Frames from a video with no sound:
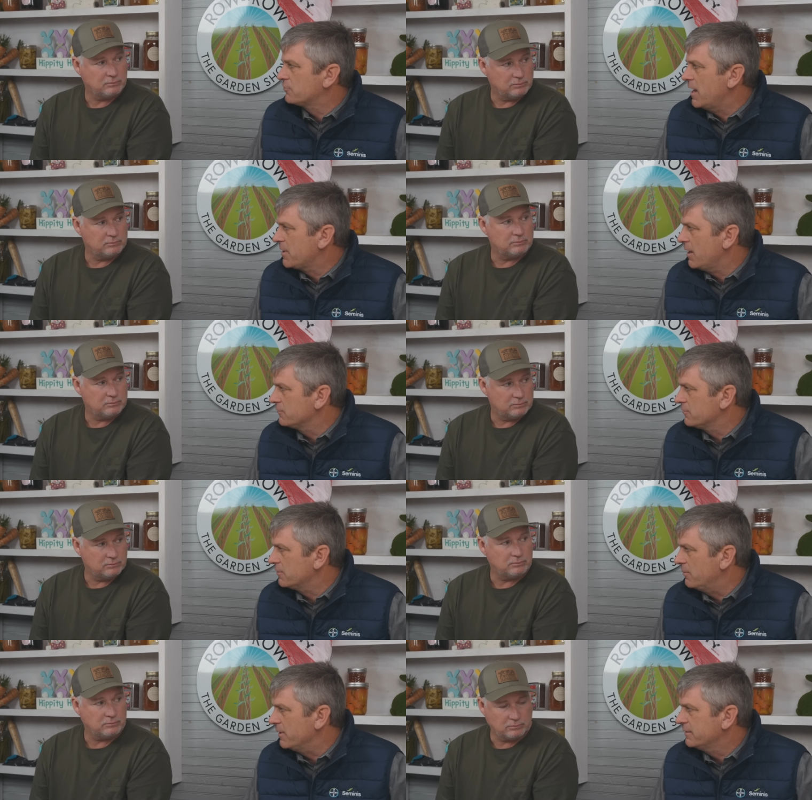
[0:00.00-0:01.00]
Speaker 1: trap counts are
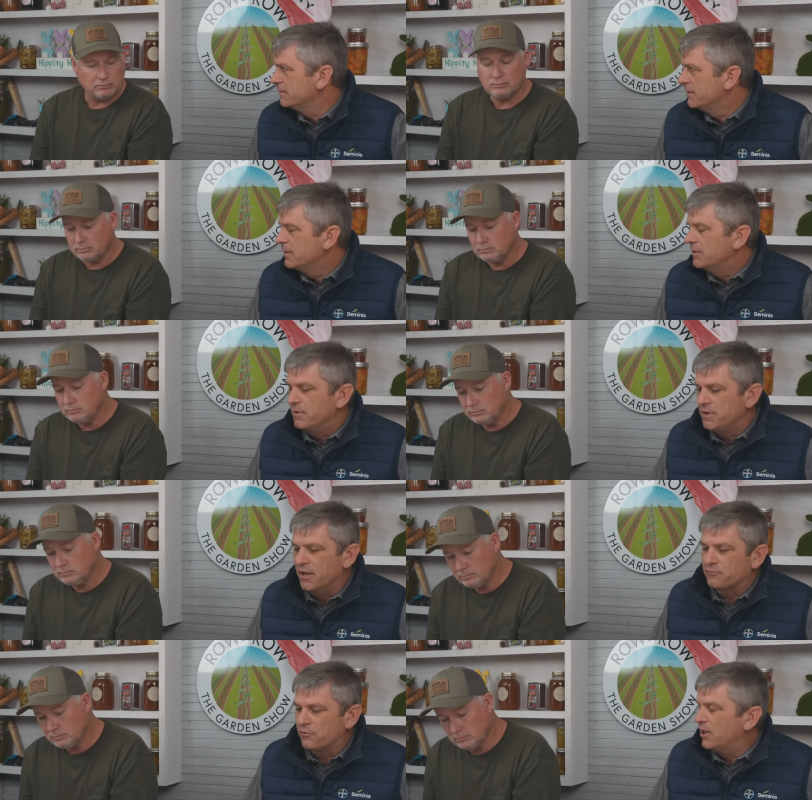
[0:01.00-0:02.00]
going. But
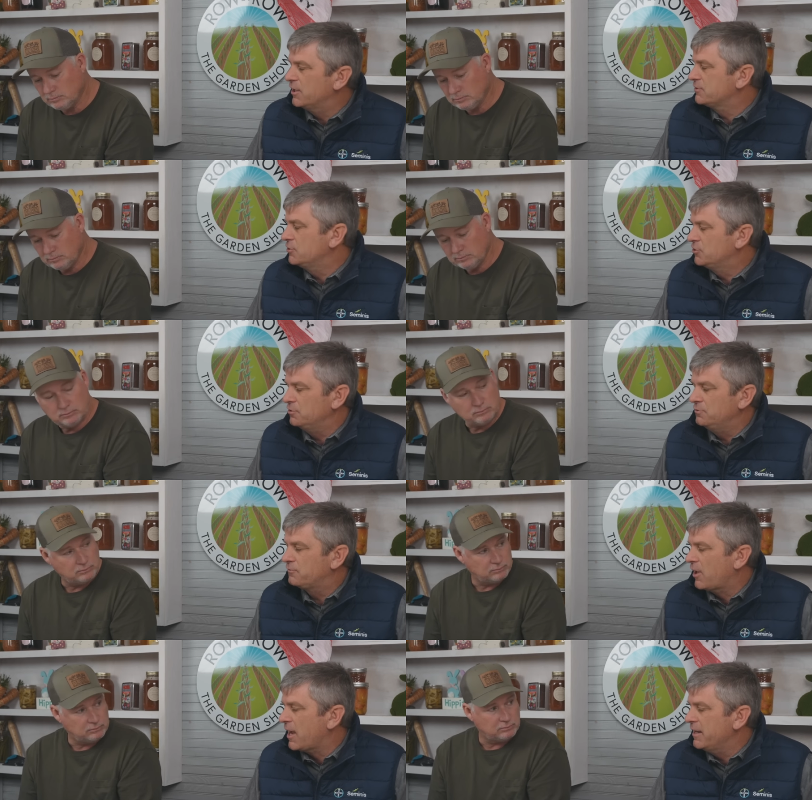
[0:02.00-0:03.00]
yes, for us, the June
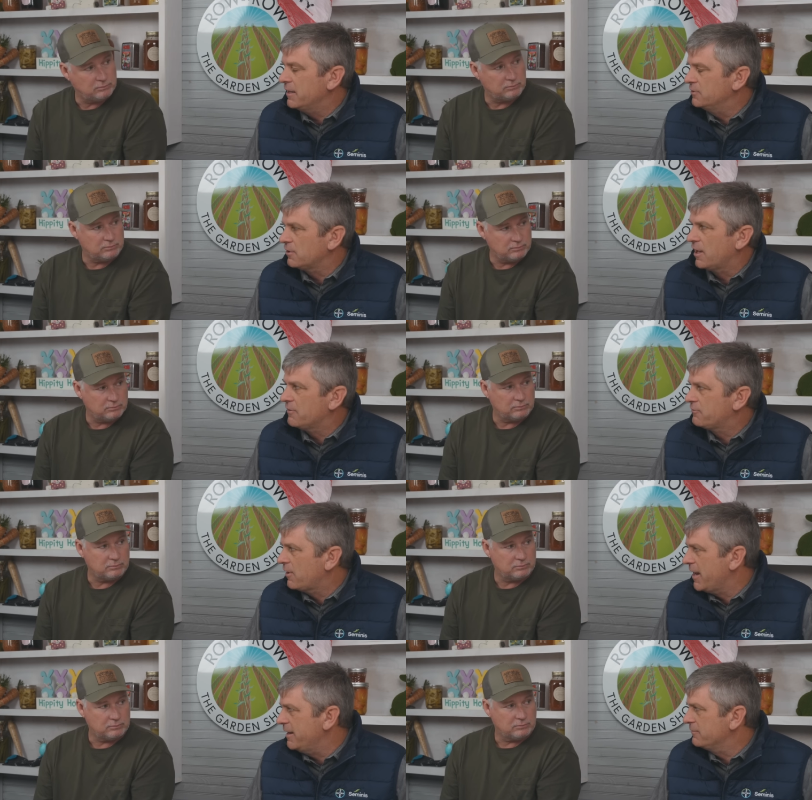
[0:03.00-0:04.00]
flight and July
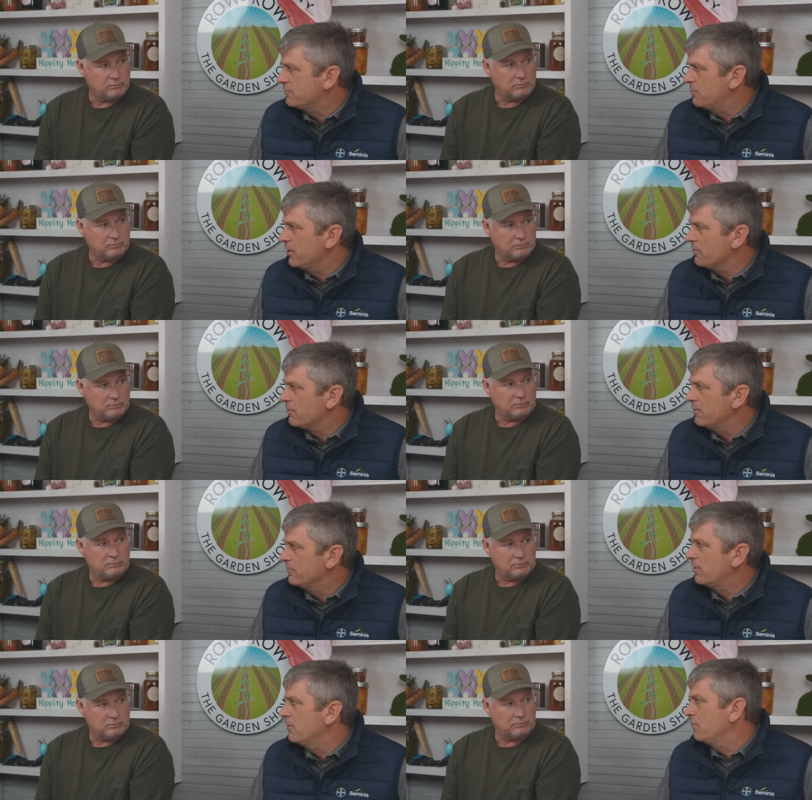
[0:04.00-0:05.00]
flight of corn
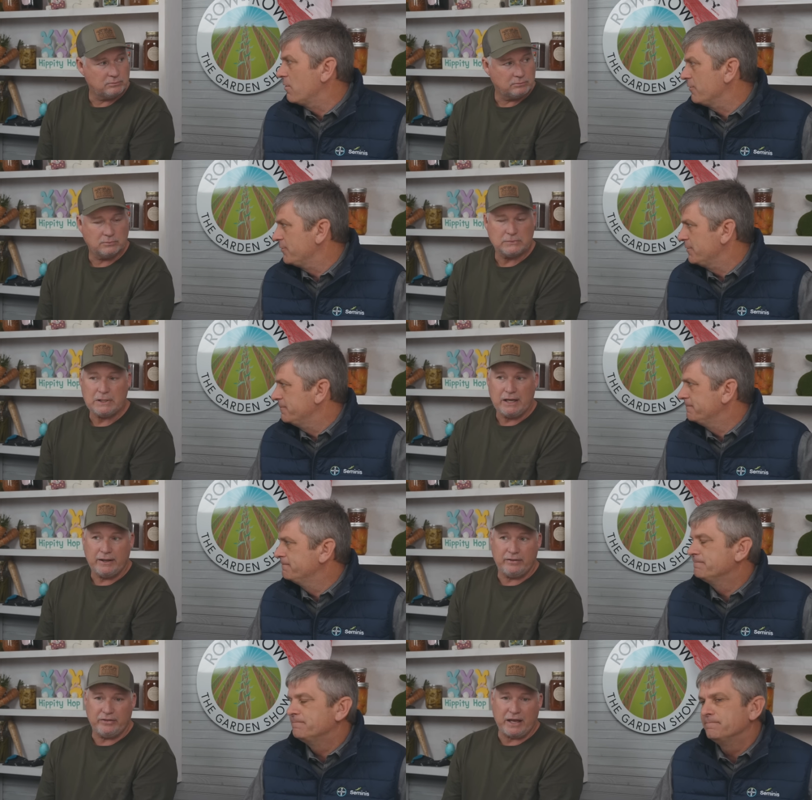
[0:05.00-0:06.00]
earworms are the worst.
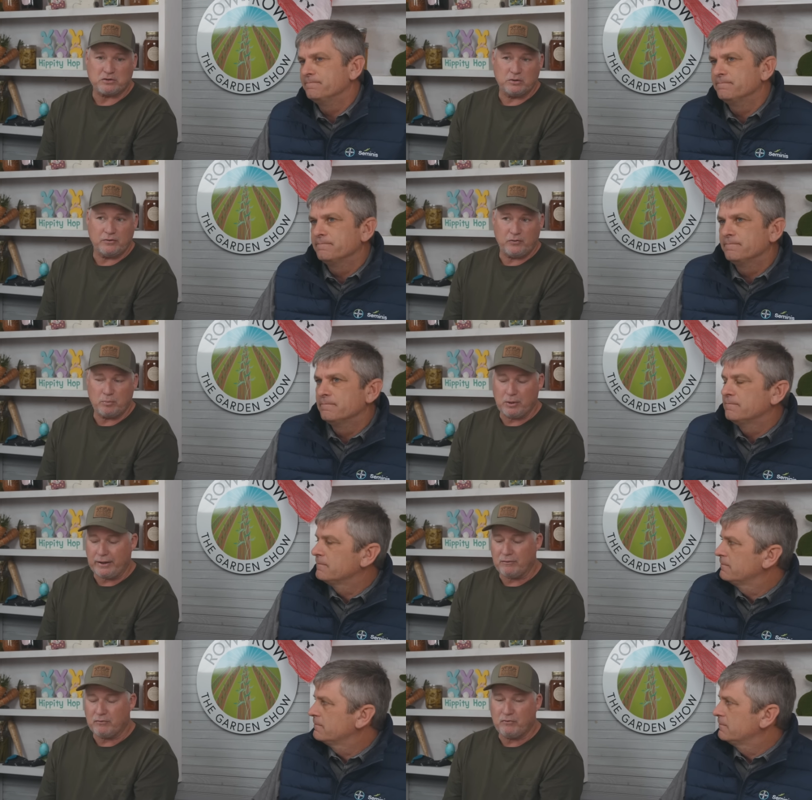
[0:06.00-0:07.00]
Speaker 2: That's the reason if you
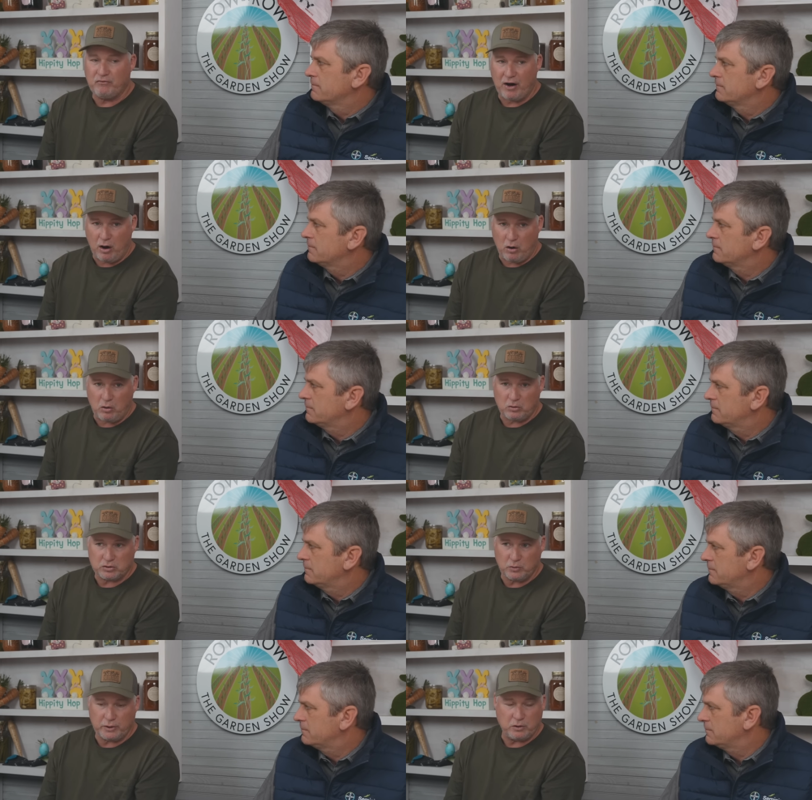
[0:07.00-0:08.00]
plant fall
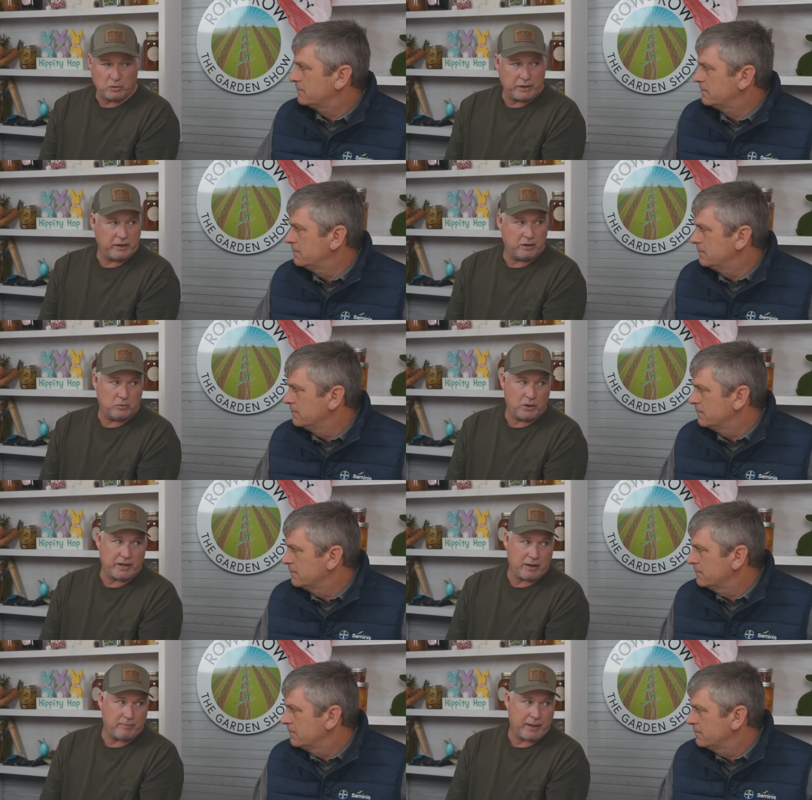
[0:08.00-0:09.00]
sweet corn down here, you really
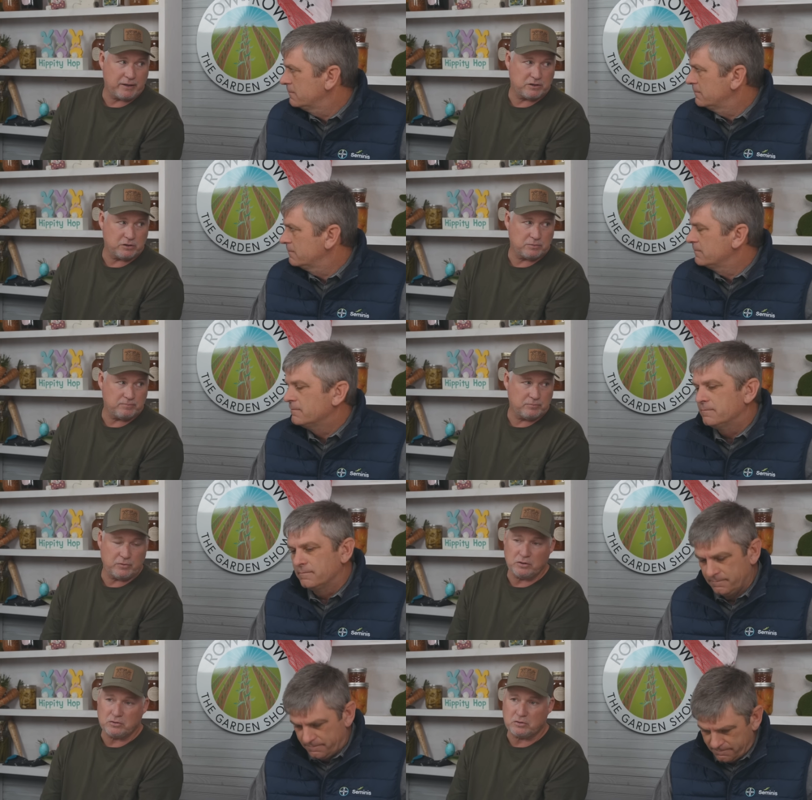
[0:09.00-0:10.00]
got to manage those,
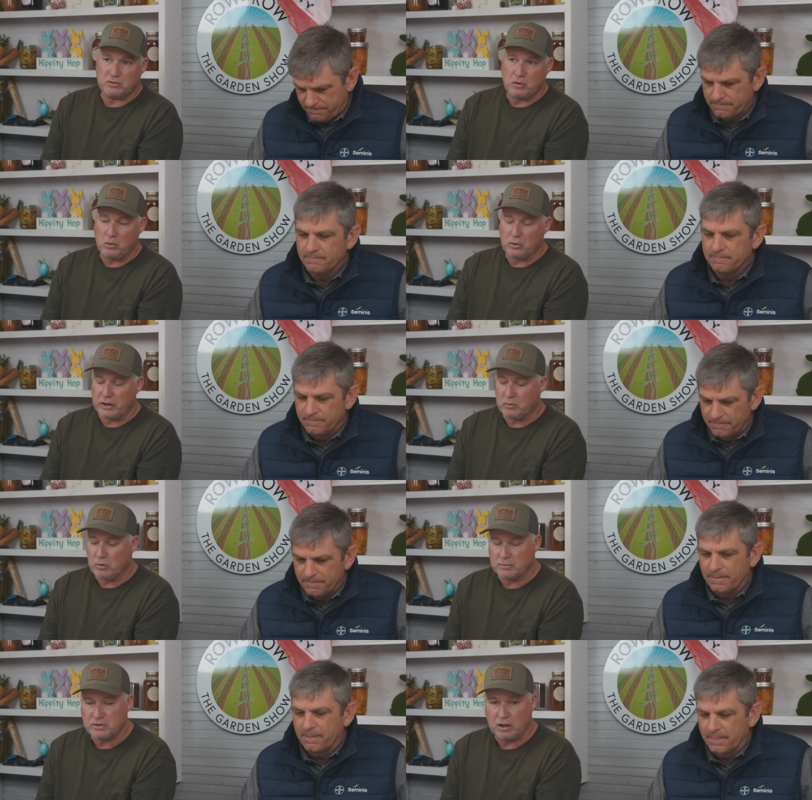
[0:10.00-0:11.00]
those corn
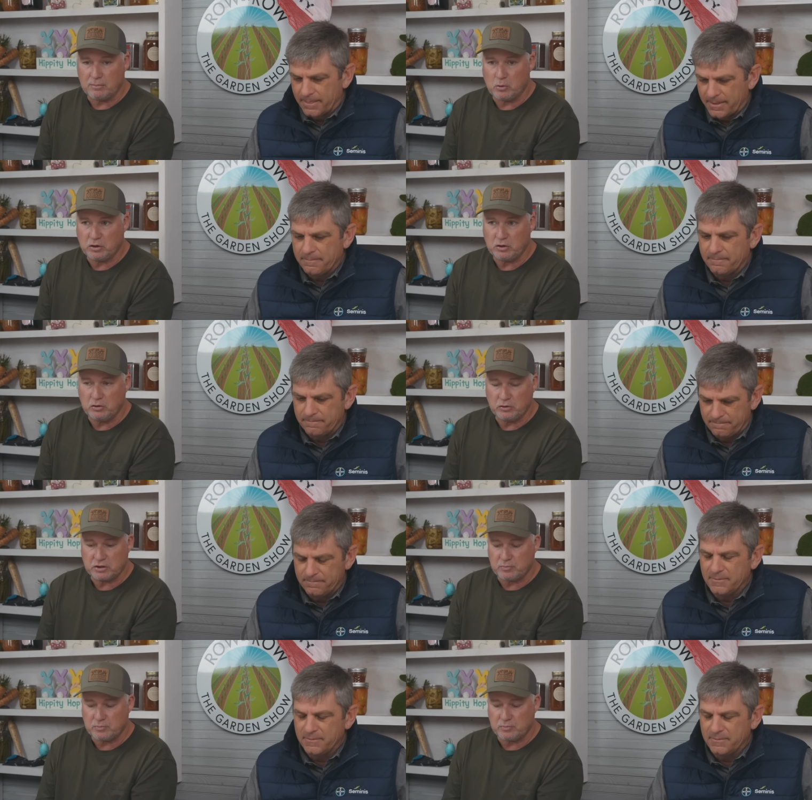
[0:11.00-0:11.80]
earworms a lot more than you do in the